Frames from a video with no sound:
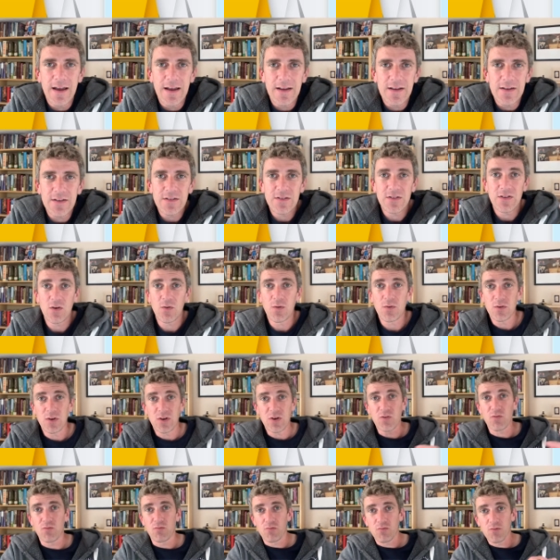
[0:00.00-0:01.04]
so you
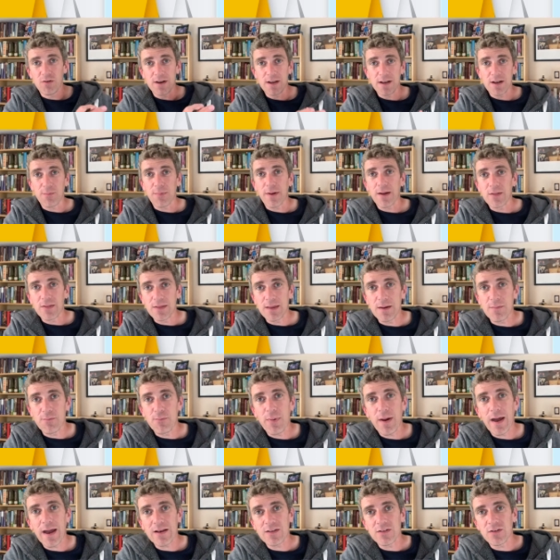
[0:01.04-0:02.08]
can read about the
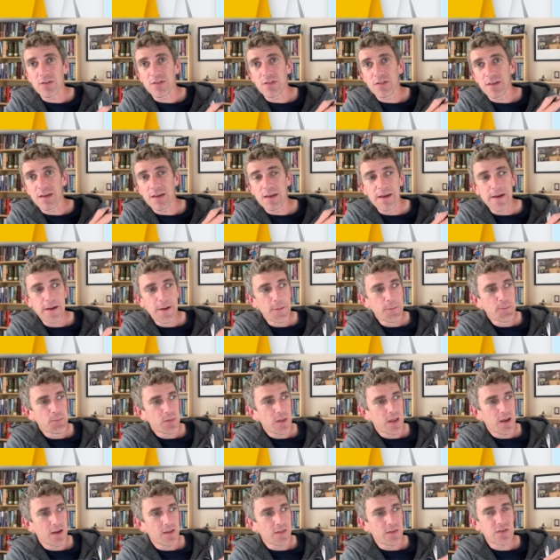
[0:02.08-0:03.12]
impact on the
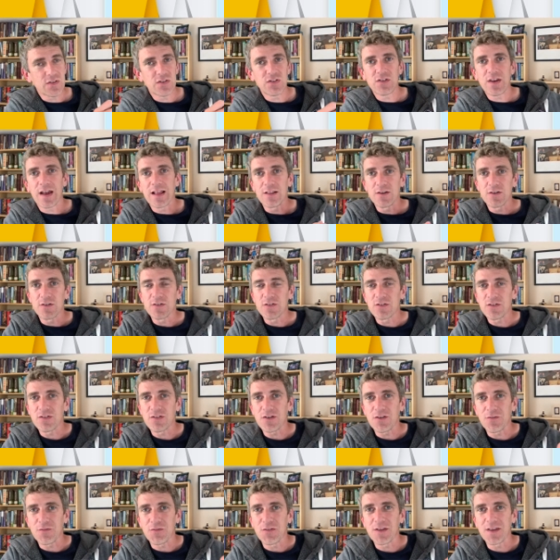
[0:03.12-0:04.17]
sellers
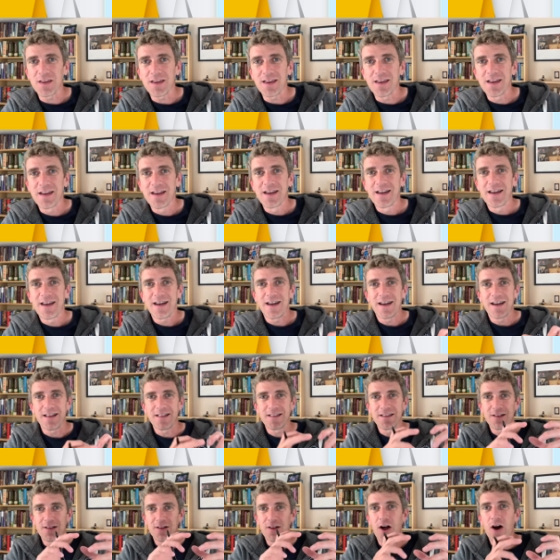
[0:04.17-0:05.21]
of the
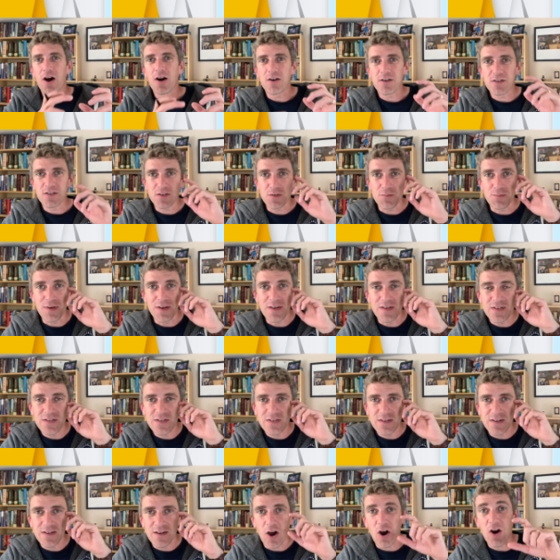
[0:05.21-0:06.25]
little
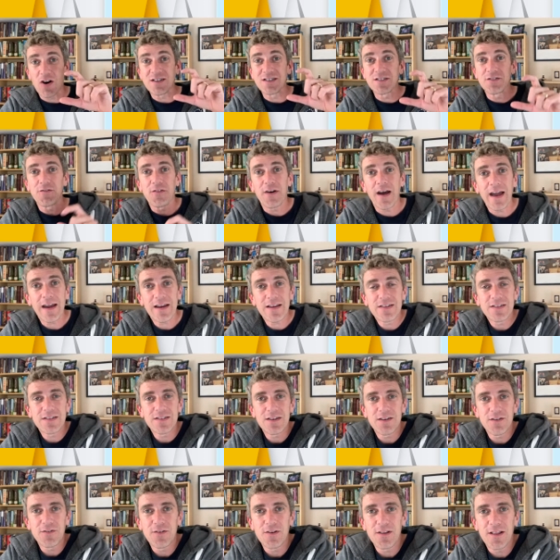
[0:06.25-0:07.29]
Artemis artifacts,
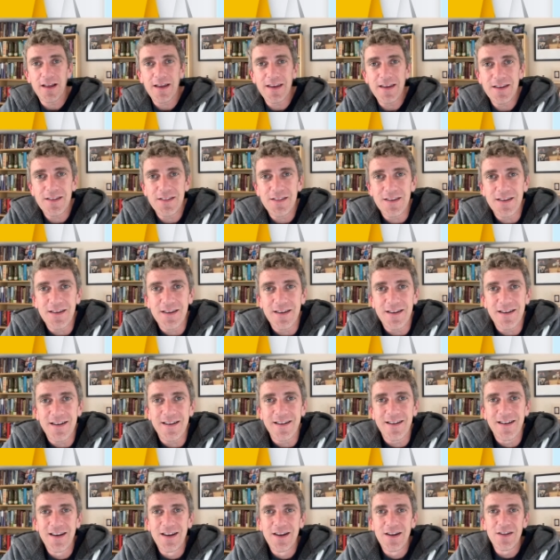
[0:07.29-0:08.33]
if you like, the
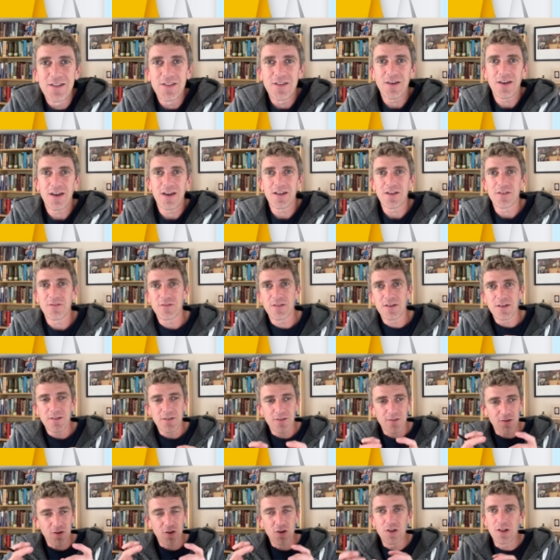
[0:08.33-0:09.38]
kind of little
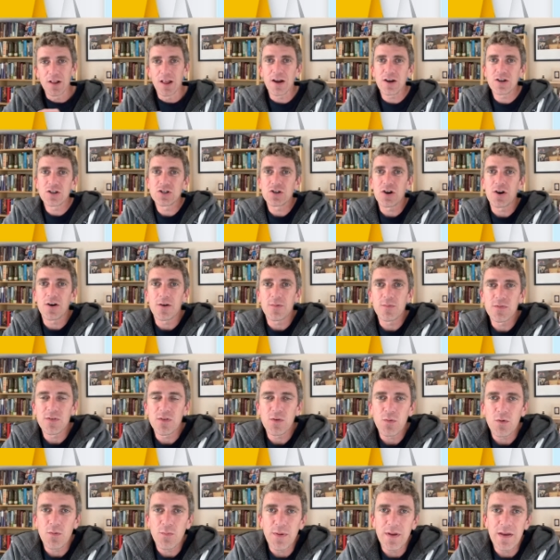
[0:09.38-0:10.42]
good luck charms that
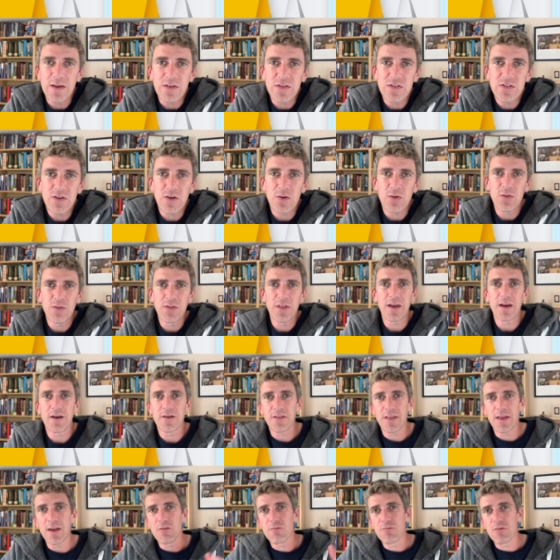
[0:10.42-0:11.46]
were being sold there.
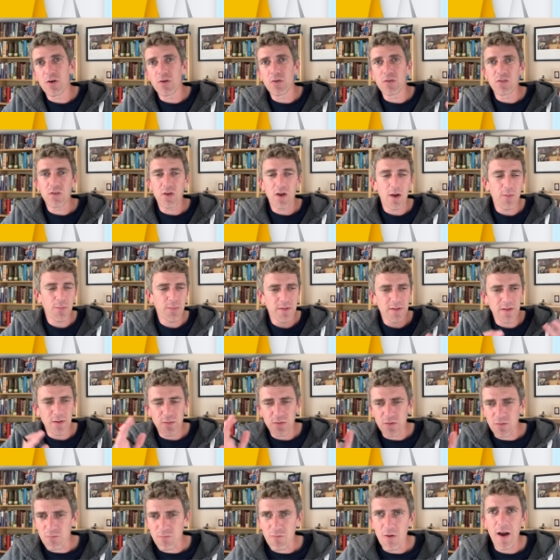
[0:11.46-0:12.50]
They rose up and there
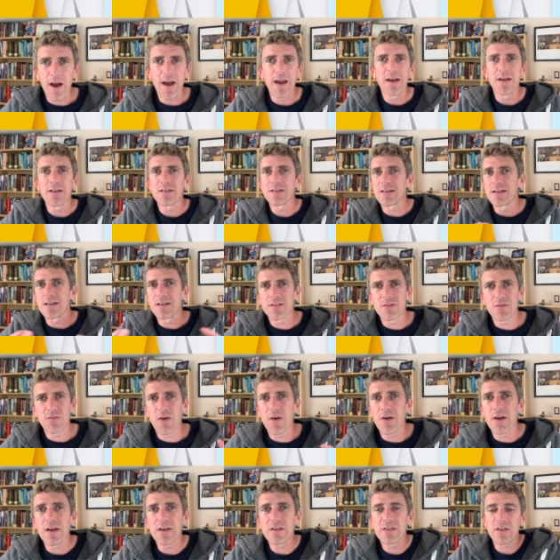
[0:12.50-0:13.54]
was a riot, and it's a
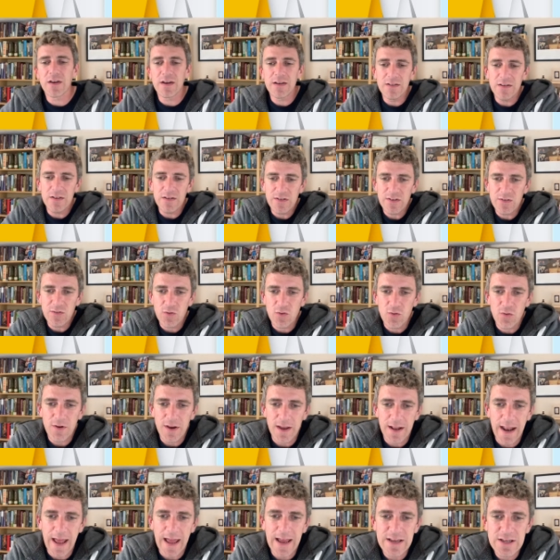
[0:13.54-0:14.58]
very exciting story
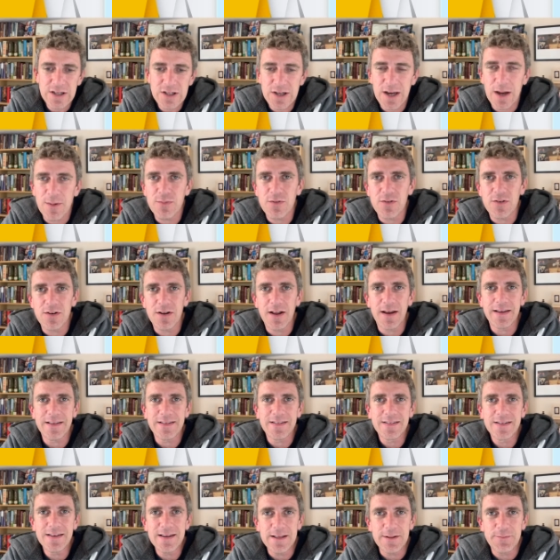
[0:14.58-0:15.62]
in Acts chapter
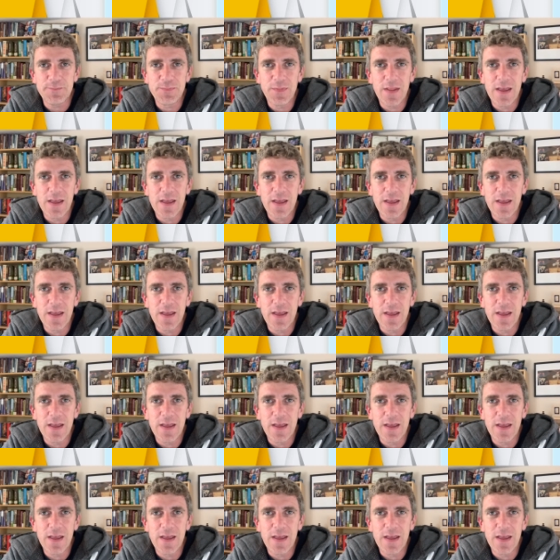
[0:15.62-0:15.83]
19.